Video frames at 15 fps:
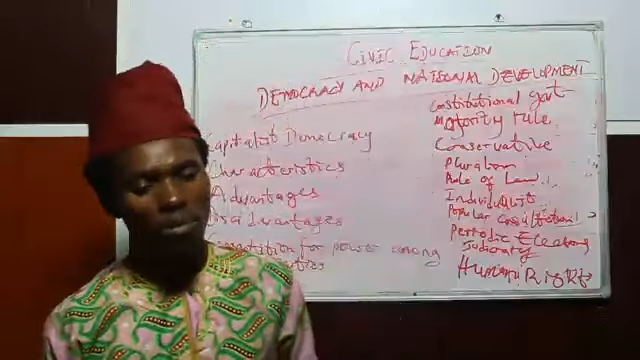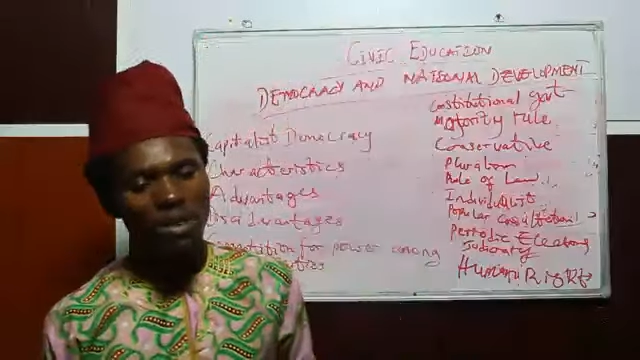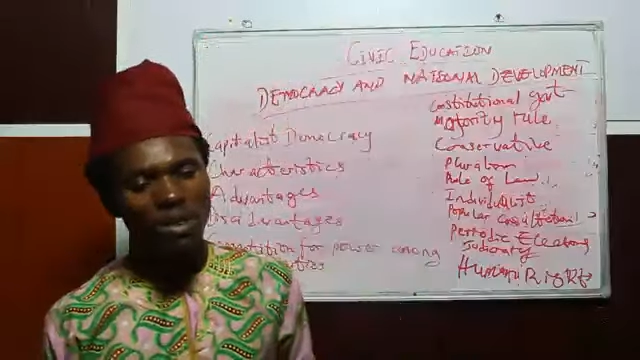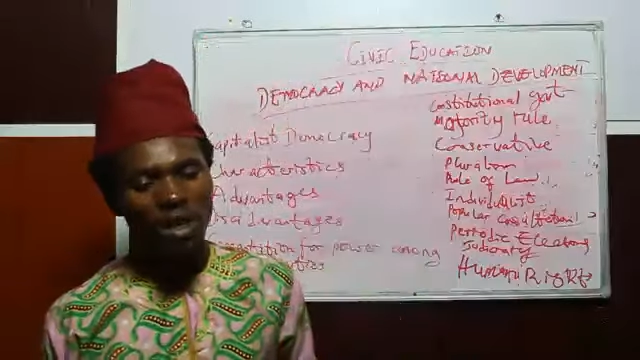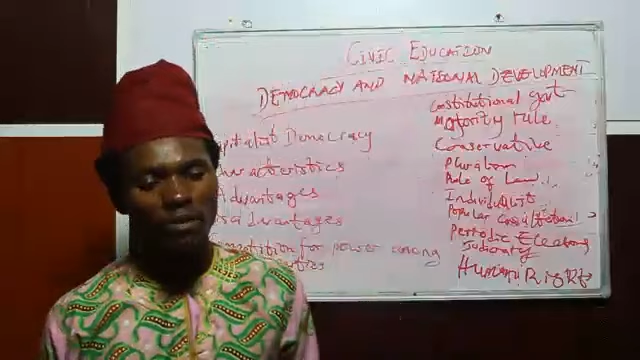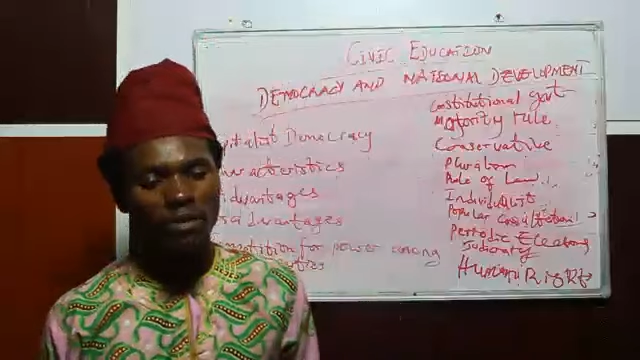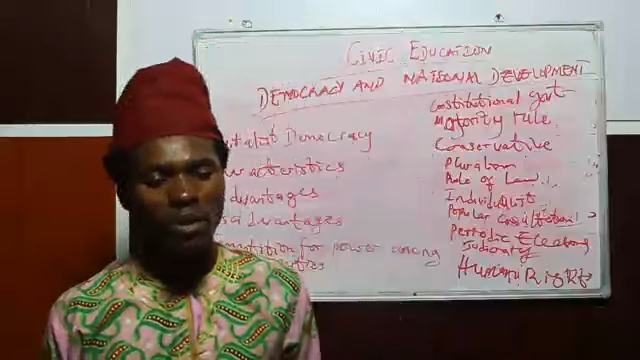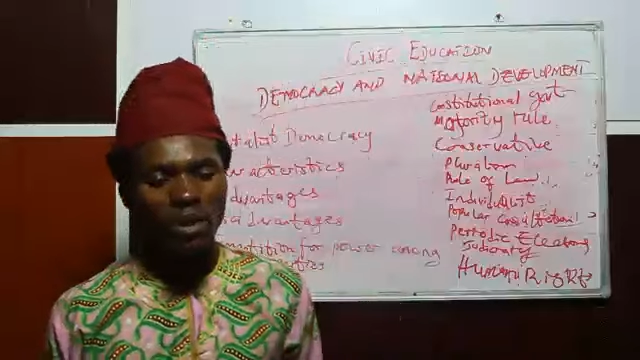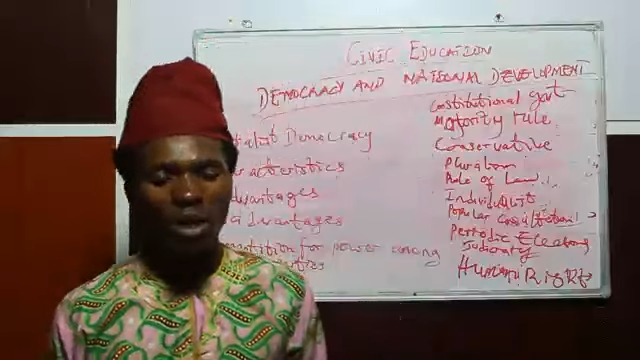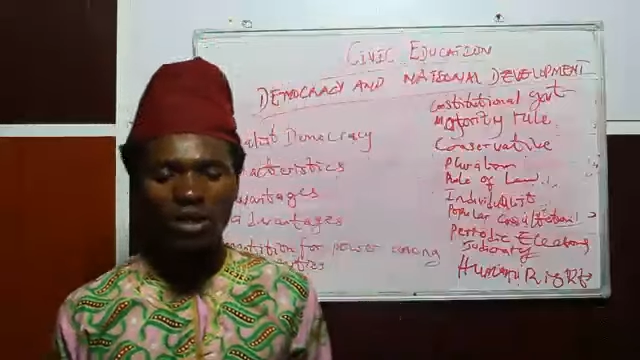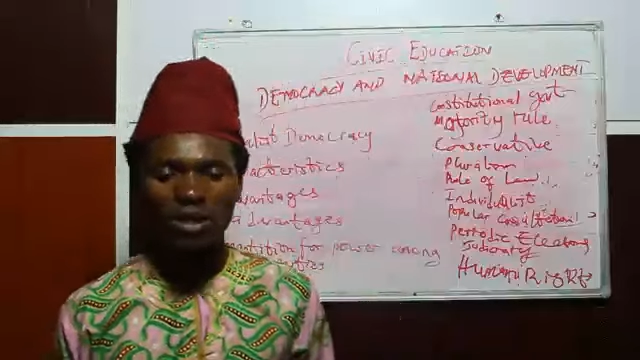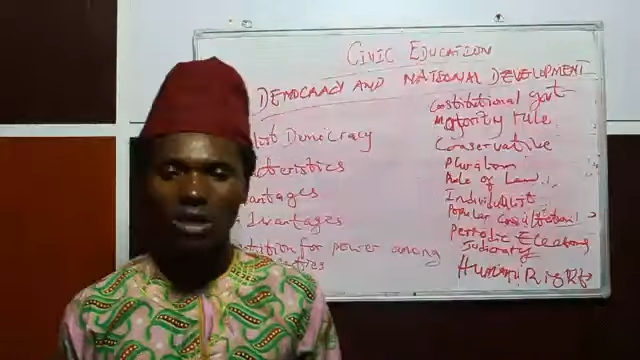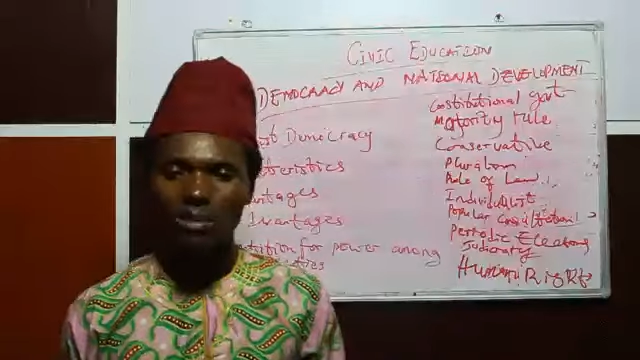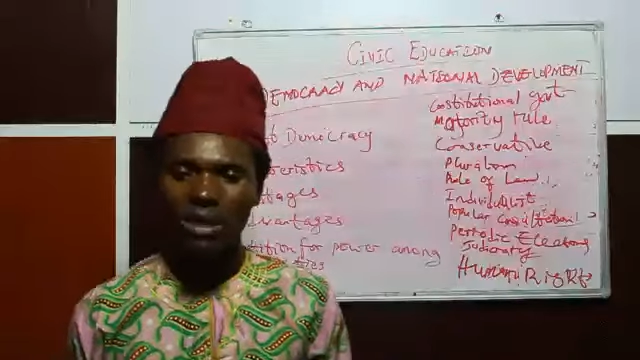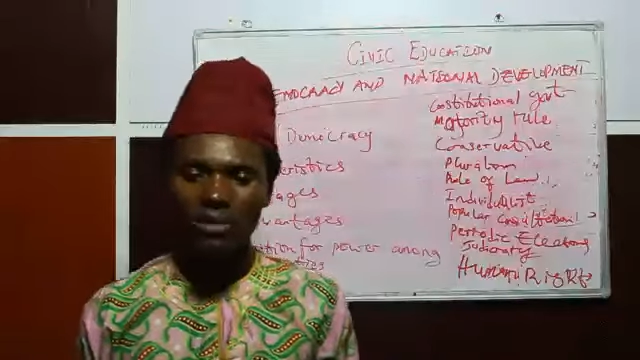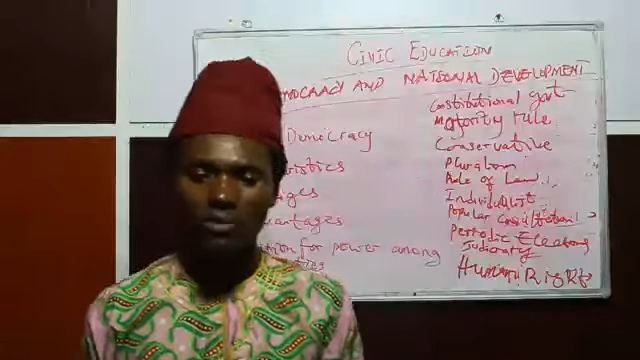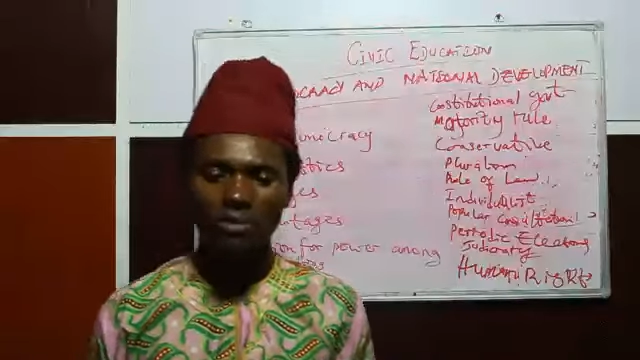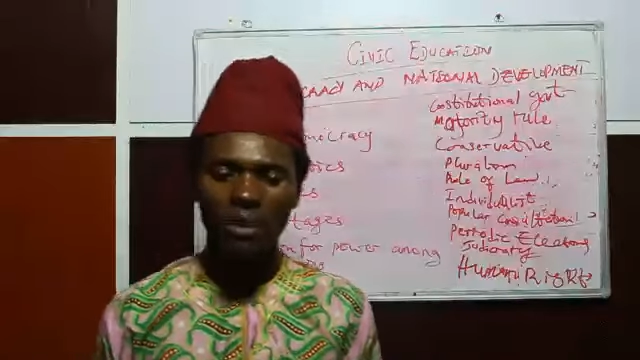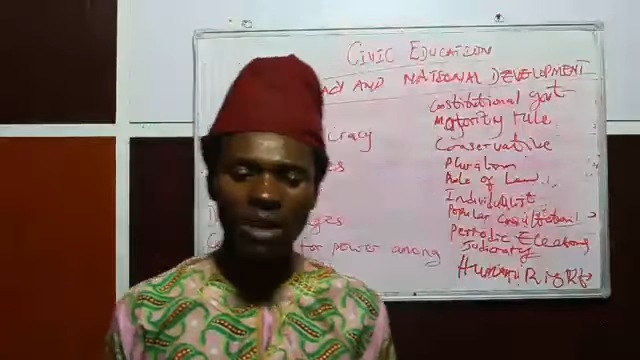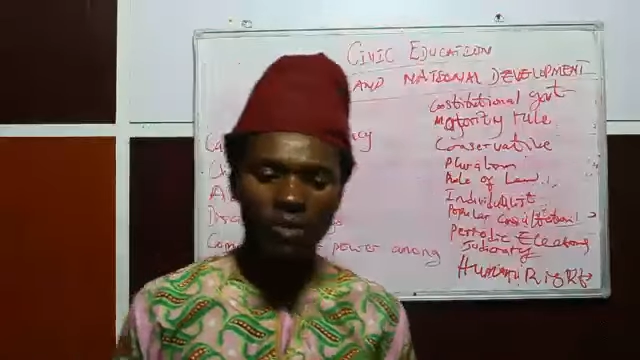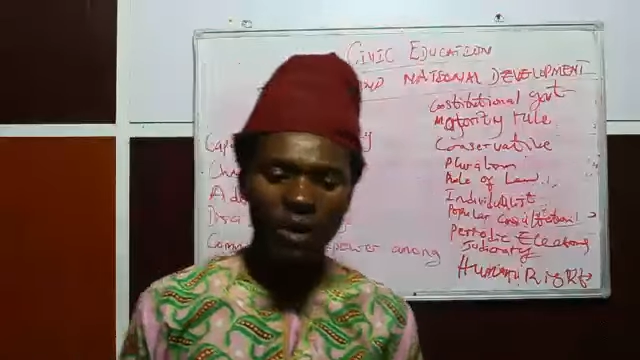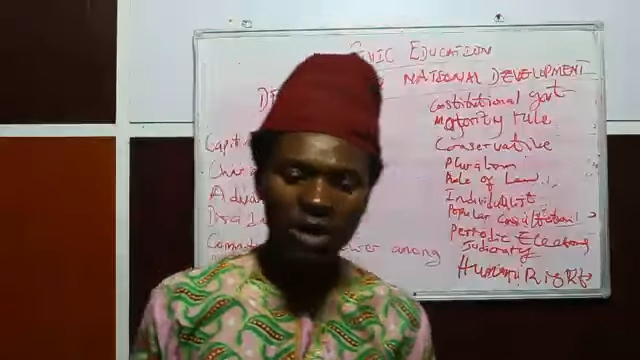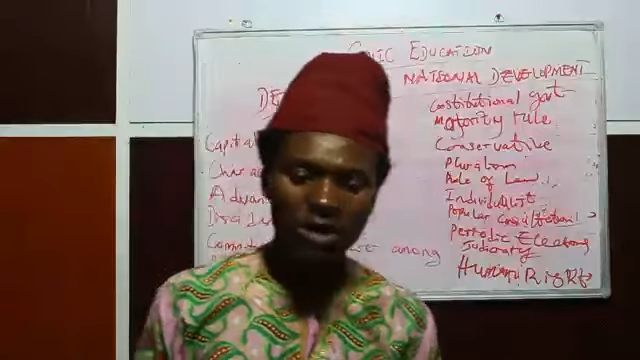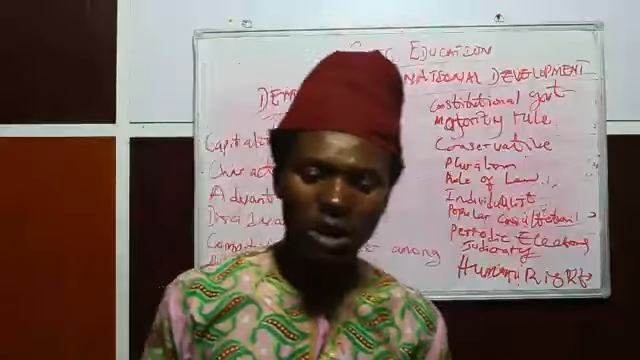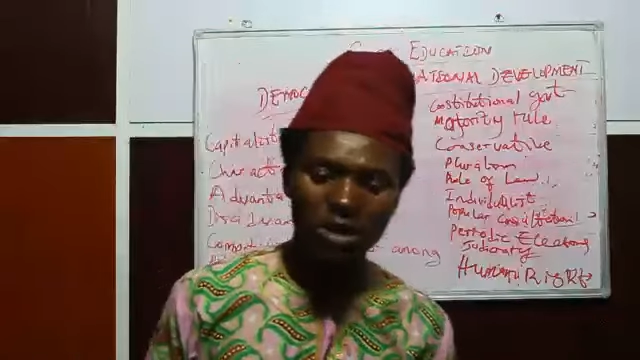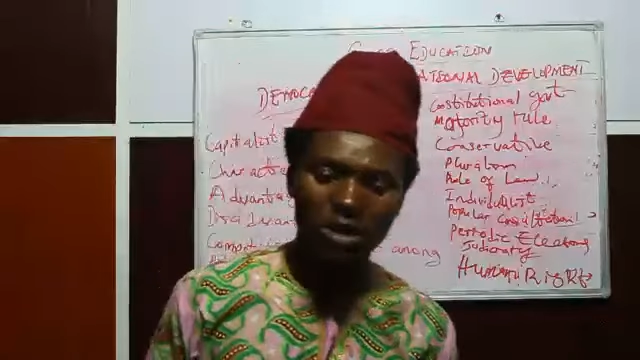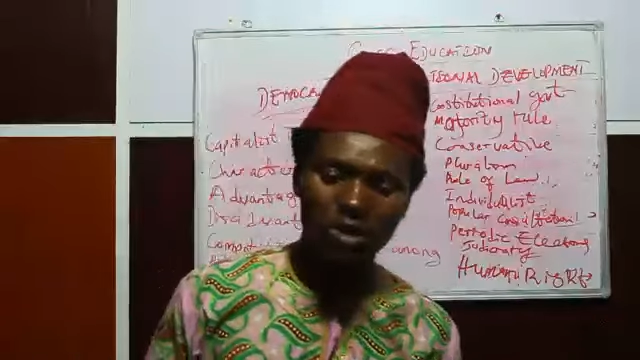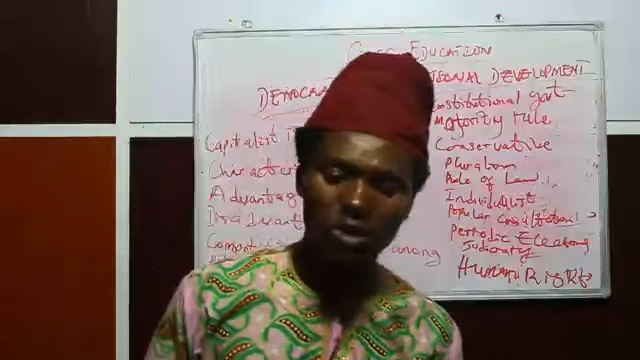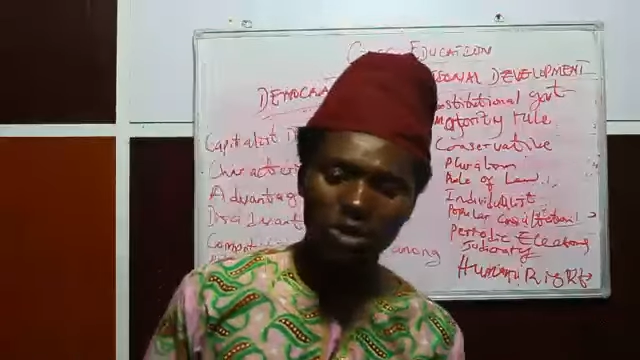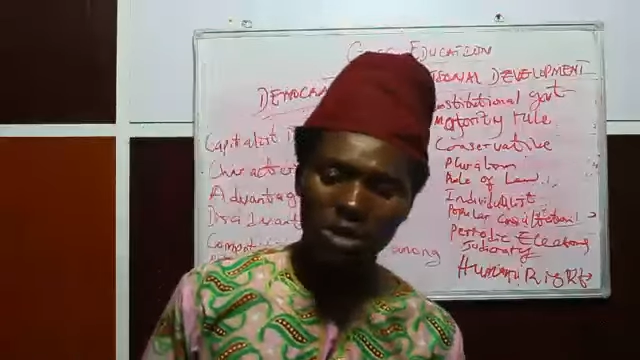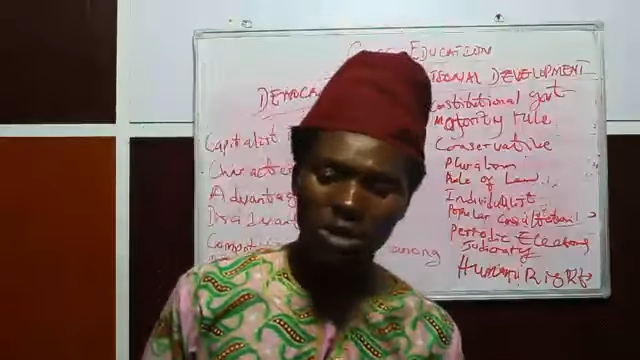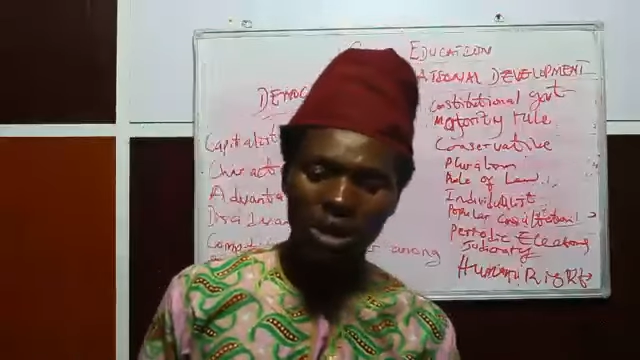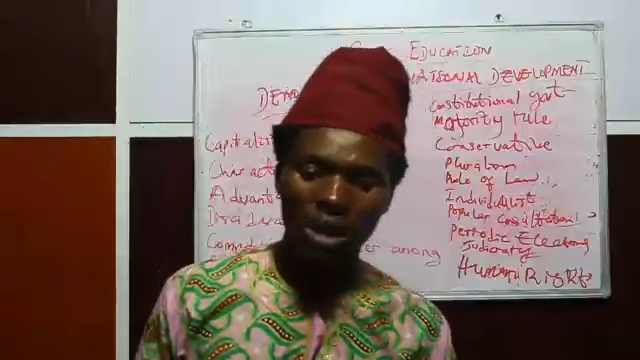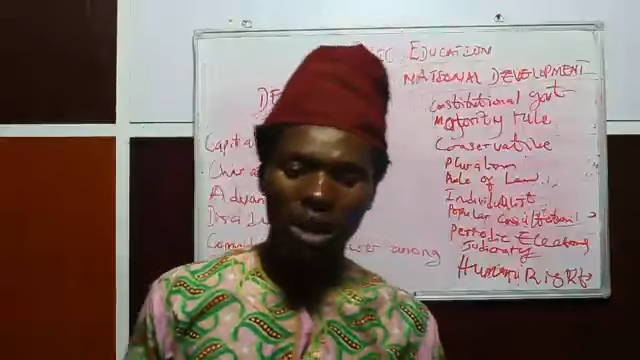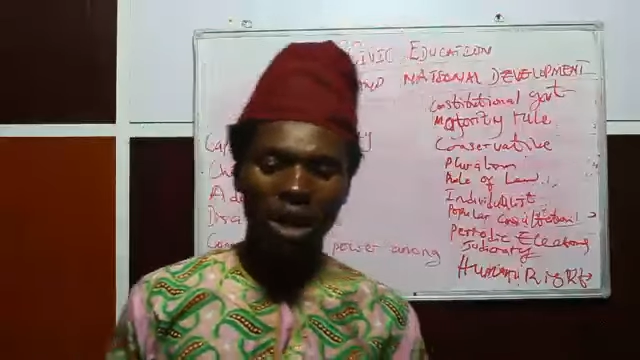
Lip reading: means of production, manufactured goods,